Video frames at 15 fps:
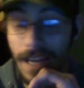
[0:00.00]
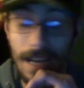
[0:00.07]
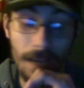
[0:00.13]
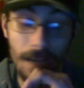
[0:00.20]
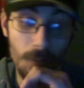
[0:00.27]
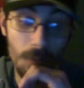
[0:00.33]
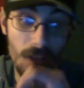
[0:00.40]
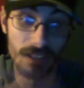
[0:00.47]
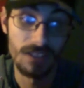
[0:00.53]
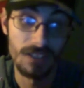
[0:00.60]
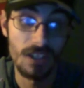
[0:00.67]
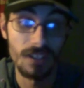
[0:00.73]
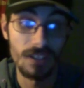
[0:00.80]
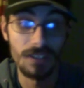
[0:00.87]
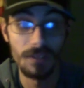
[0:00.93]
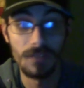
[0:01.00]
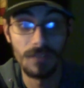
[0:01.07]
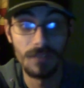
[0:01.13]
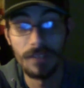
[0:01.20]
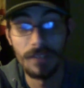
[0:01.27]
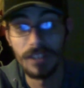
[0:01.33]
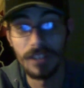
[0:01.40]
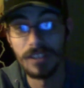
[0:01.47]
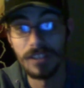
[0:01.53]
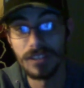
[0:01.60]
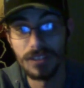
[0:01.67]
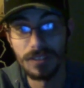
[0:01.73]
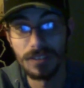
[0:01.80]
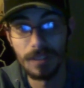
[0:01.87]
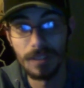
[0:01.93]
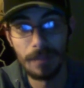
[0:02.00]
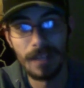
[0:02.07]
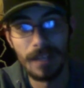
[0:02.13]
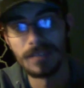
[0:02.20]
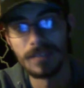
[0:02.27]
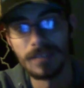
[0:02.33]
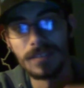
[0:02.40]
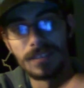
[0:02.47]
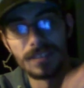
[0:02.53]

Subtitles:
want to talk to you very, very soon about,